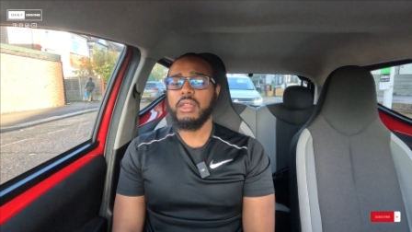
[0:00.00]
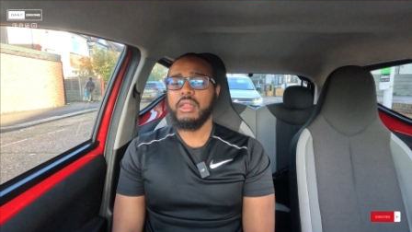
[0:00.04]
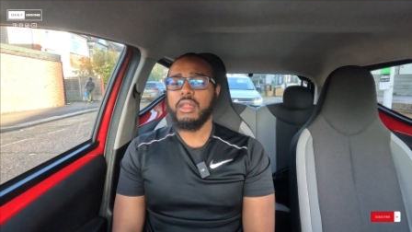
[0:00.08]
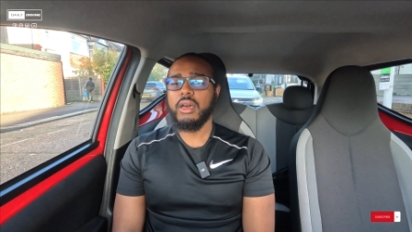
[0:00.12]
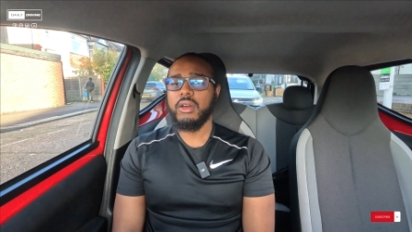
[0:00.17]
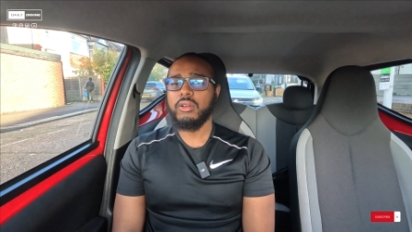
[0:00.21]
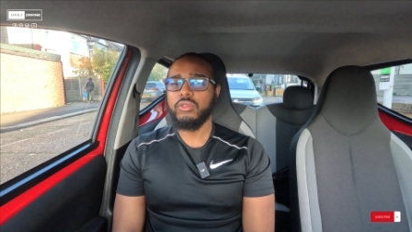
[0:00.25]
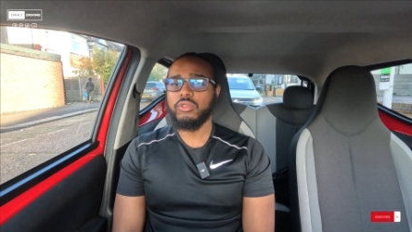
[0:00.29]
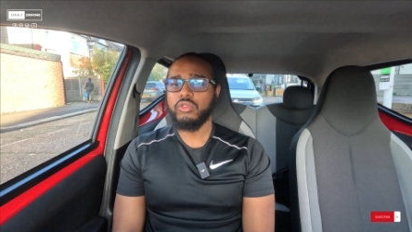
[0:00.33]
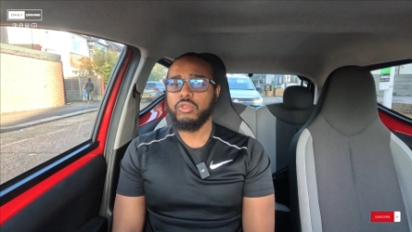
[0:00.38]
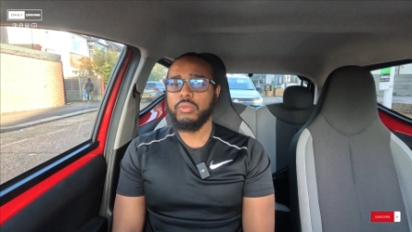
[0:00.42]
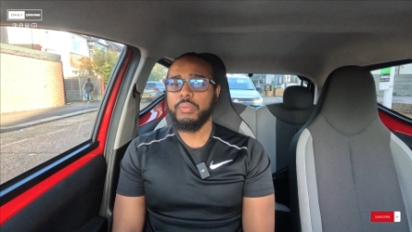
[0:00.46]

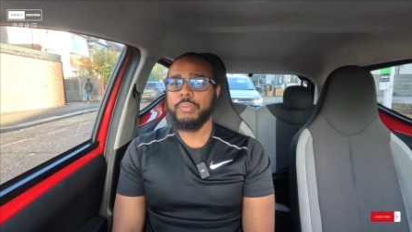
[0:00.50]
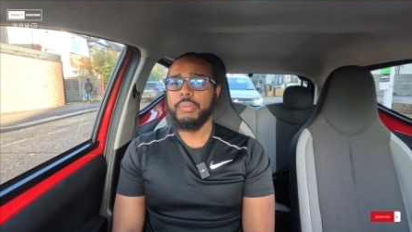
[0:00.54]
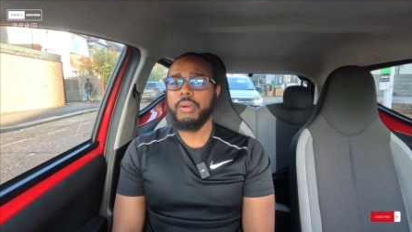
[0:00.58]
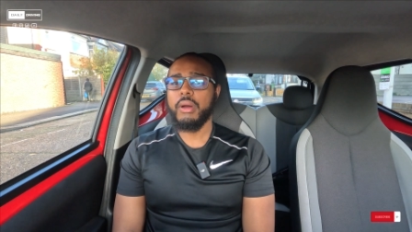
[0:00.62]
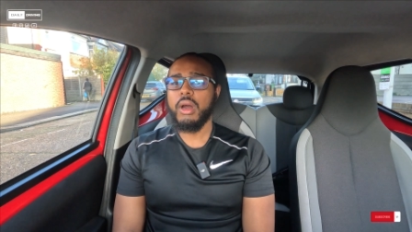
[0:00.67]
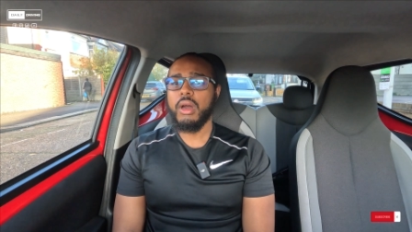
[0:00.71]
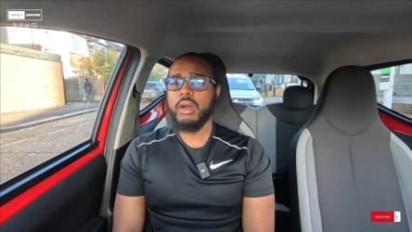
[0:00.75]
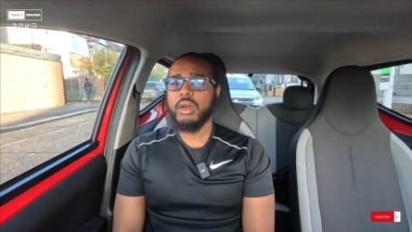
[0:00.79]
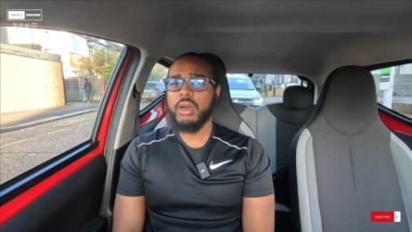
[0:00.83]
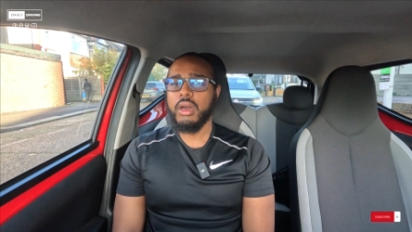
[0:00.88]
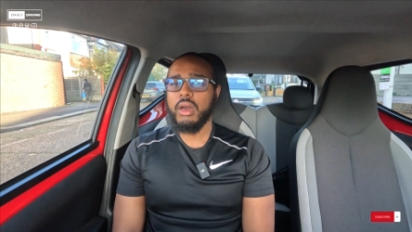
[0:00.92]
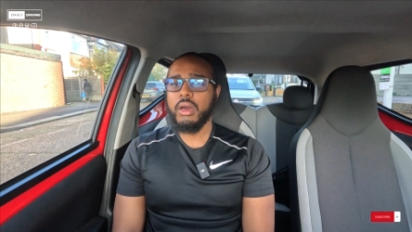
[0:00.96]
allowed to
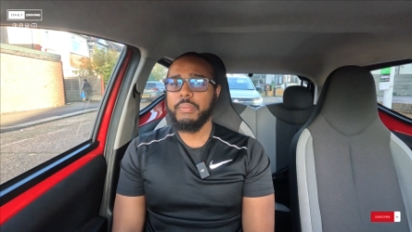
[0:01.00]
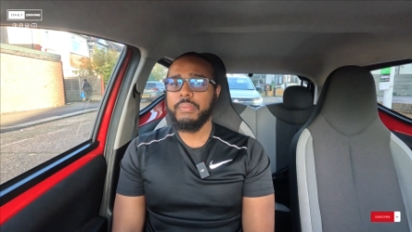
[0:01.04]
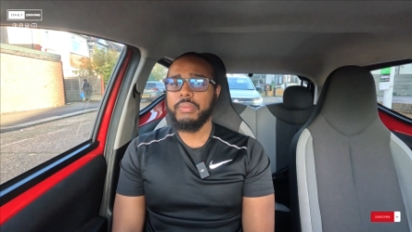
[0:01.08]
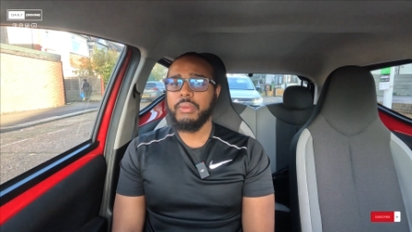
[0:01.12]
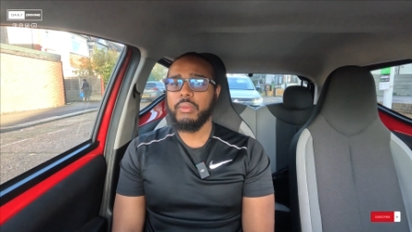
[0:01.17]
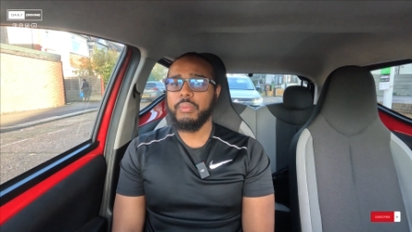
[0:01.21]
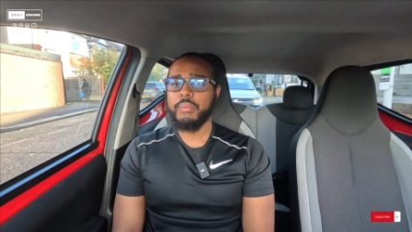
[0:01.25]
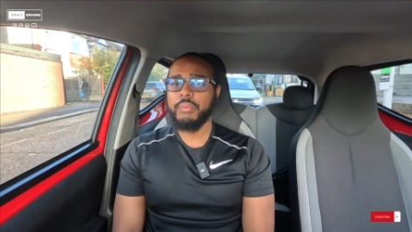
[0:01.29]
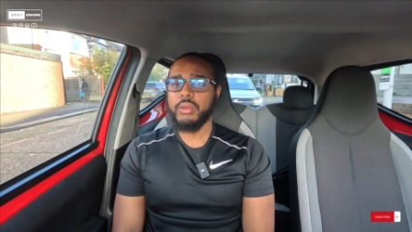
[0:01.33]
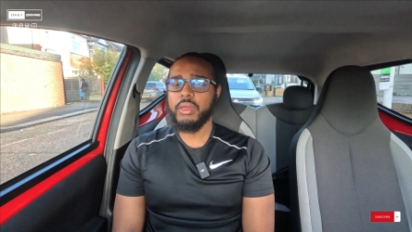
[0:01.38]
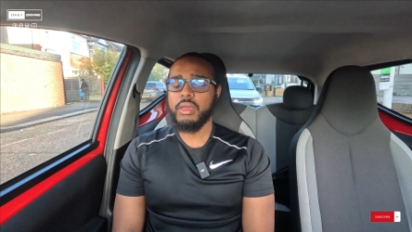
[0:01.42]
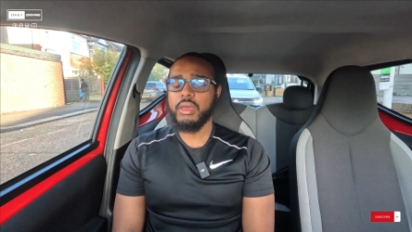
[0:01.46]
park up,
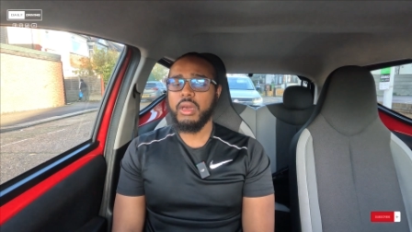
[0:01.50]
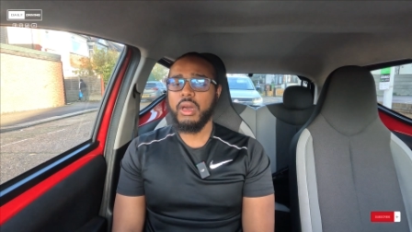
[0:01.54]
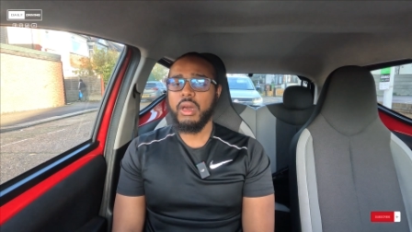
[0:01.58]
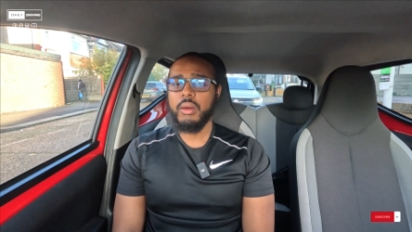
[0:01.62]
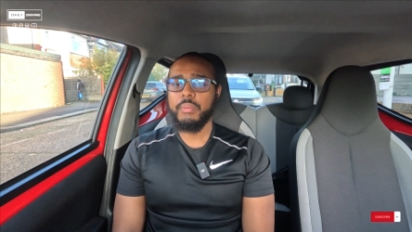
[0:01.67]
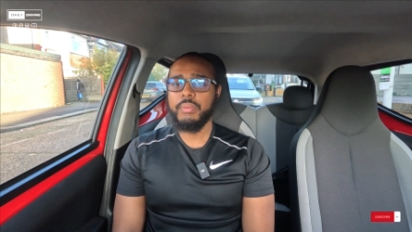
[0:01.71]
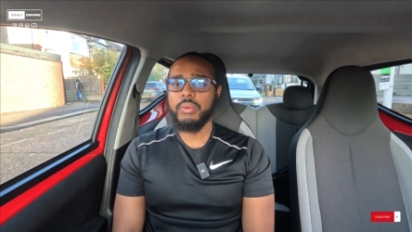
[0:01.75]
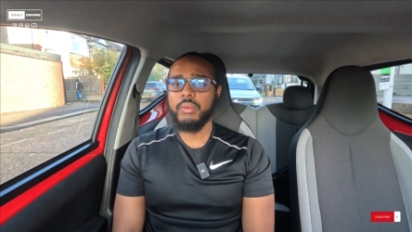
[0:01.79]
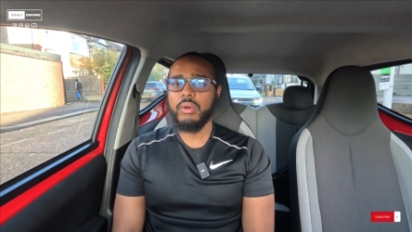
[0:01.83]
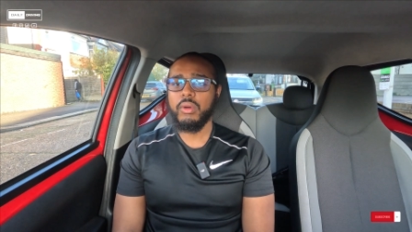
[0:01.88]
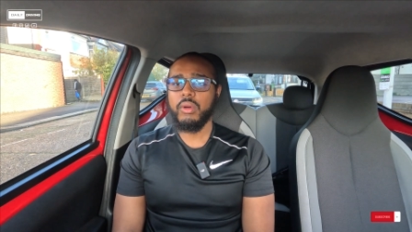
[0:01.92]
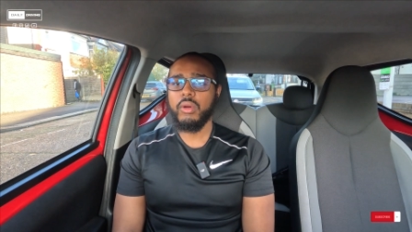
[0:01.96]
pick
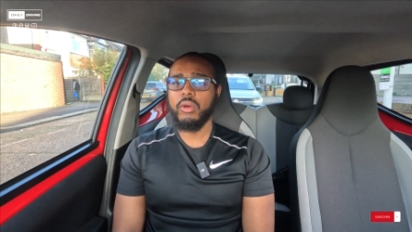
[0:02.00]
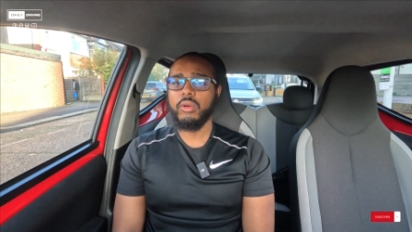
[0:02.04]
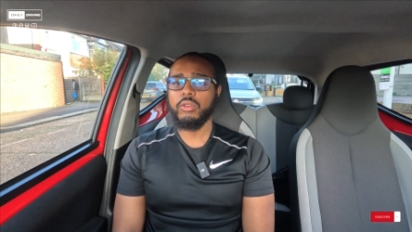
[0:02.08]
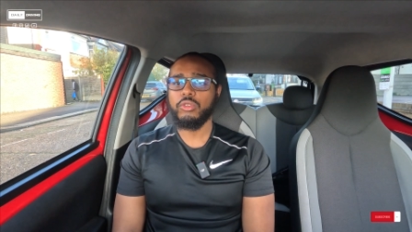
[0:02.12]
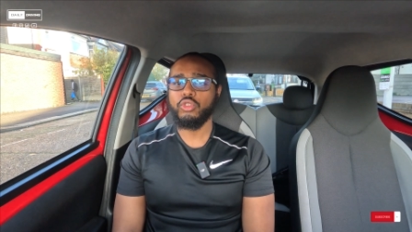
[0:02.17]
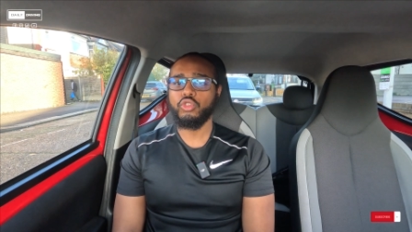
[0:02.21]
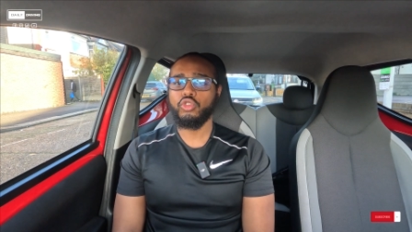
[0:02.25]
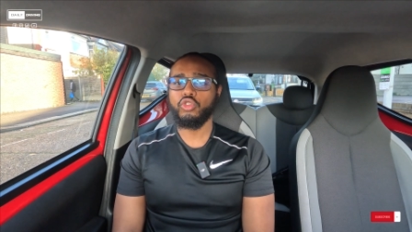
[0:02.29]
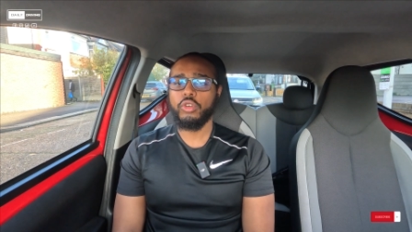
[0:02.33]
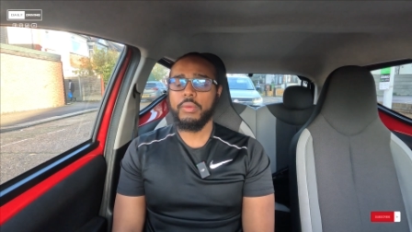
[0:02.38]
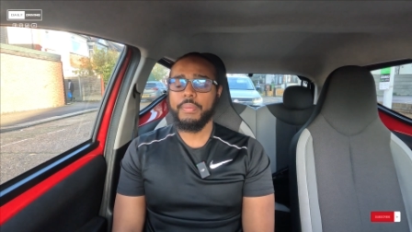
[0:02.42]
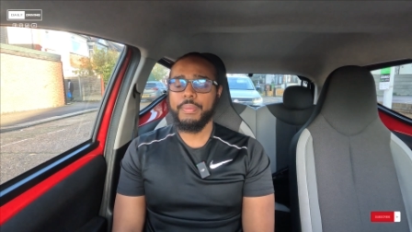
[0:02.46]
up or
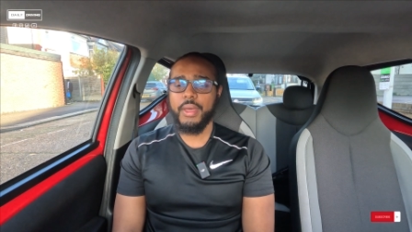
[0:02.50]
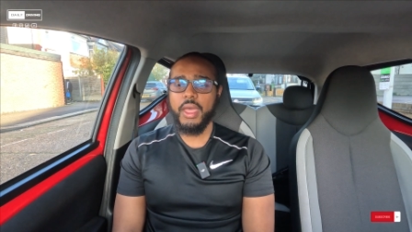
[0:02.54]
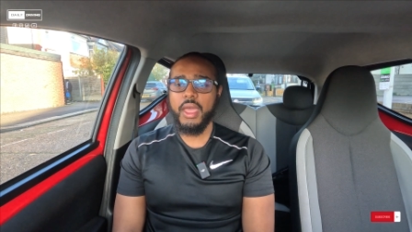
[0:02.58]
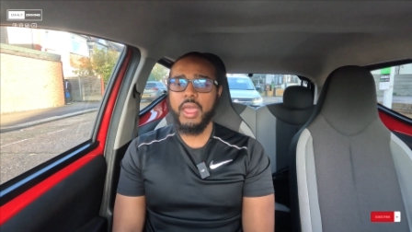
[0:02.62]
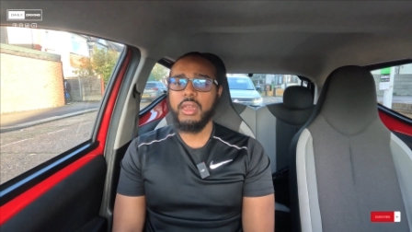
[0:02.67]
drop